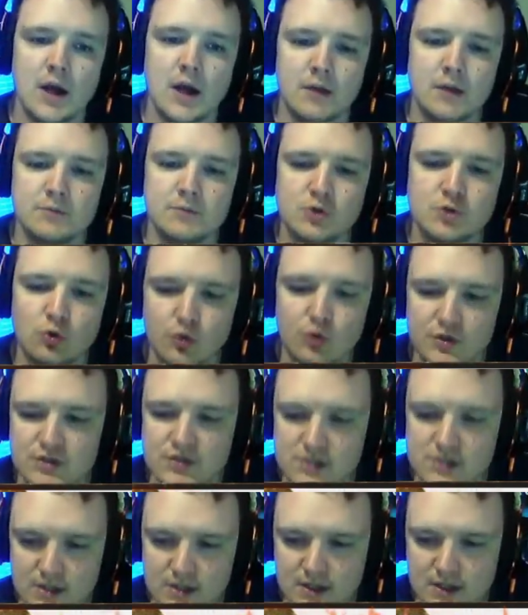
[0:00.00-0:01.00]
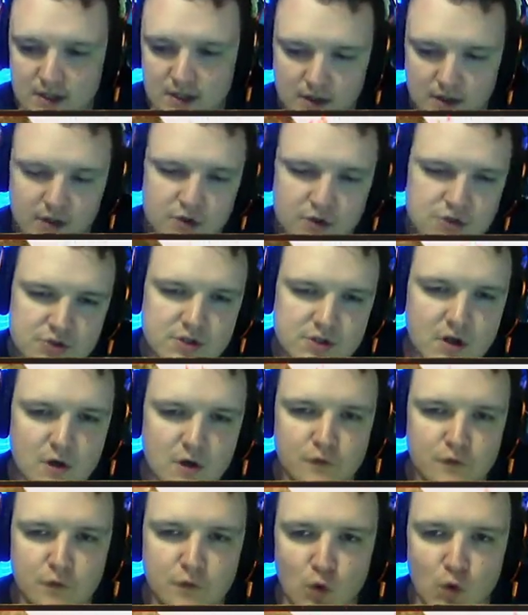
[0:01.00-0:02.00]
towards healing
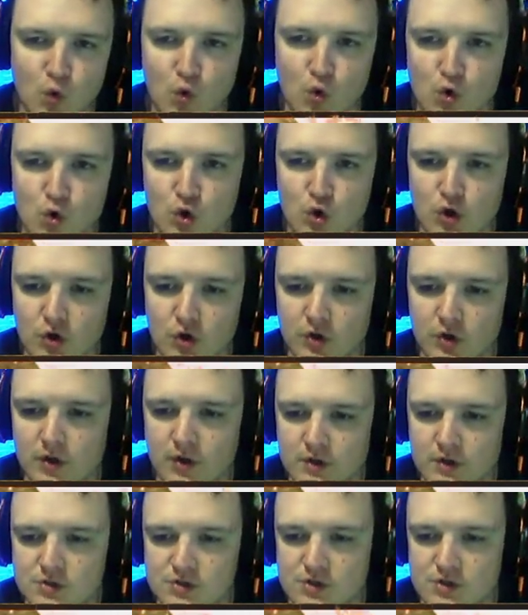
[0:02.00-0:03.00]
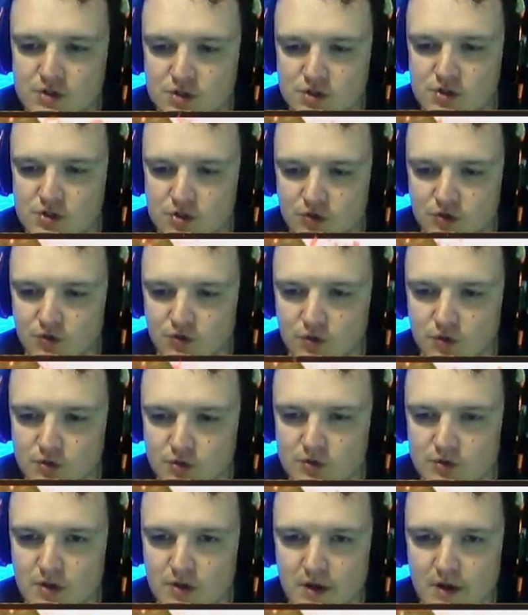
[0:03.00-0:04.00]
yourself, or just in general
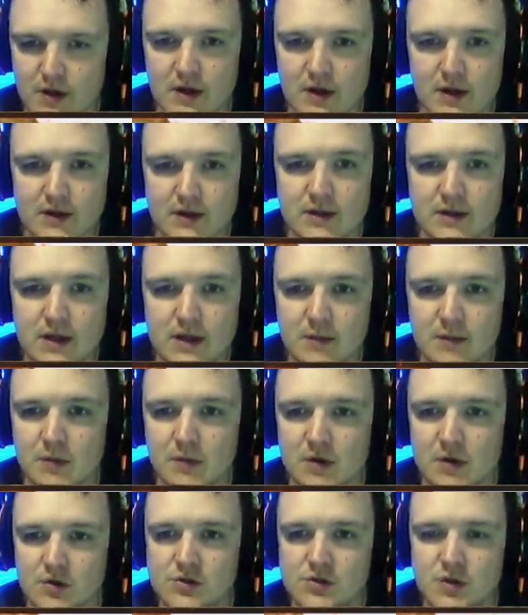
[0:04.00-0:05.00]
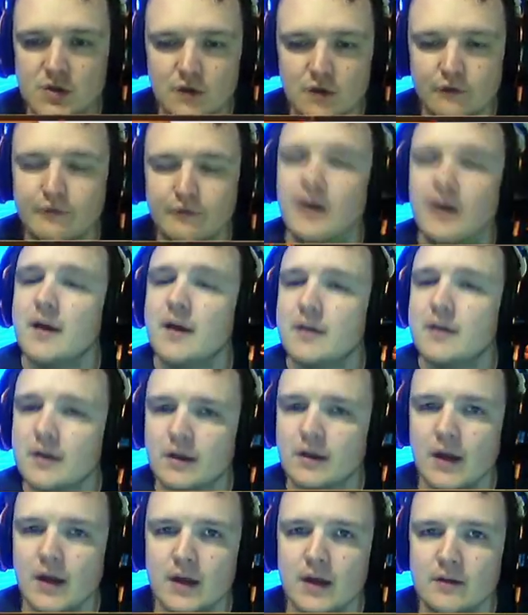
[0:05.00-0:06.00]
keeping yourself fed
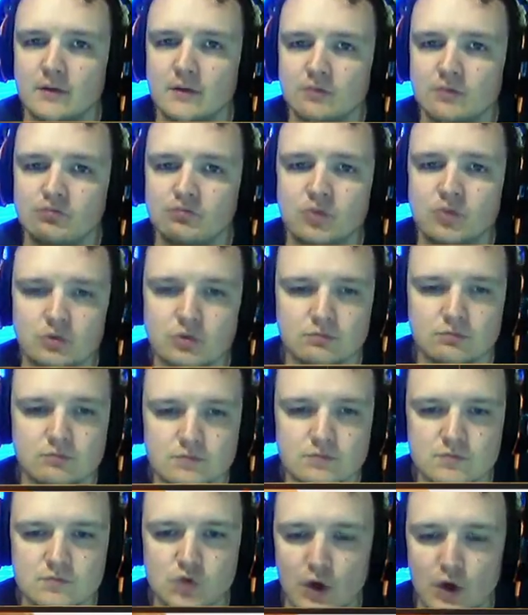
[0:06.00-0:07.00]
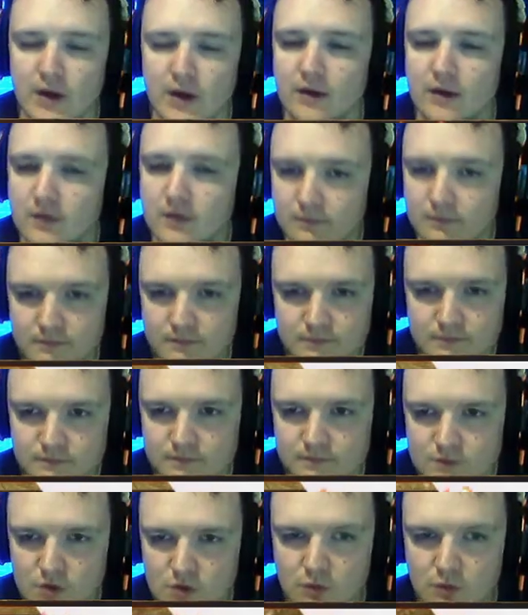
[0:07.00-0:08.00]
and drink.
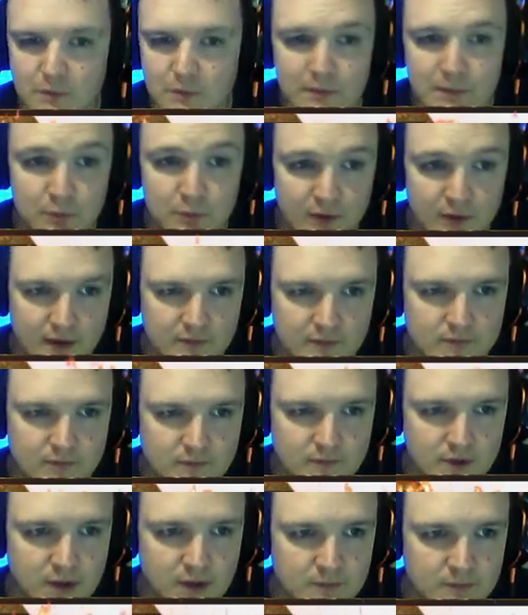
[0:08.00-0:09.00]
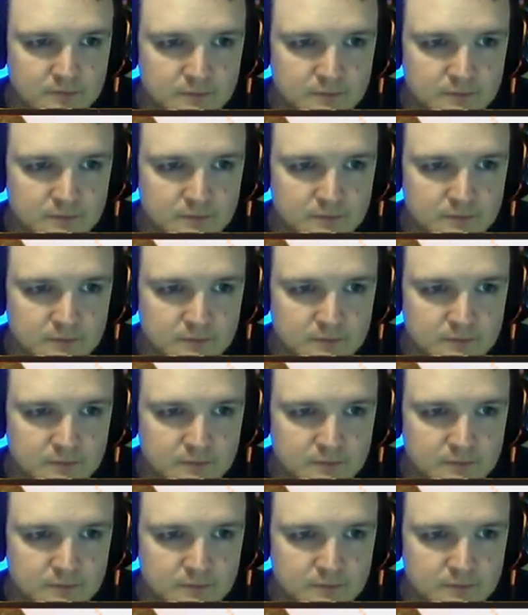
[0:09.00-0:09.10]
So remember that, okay?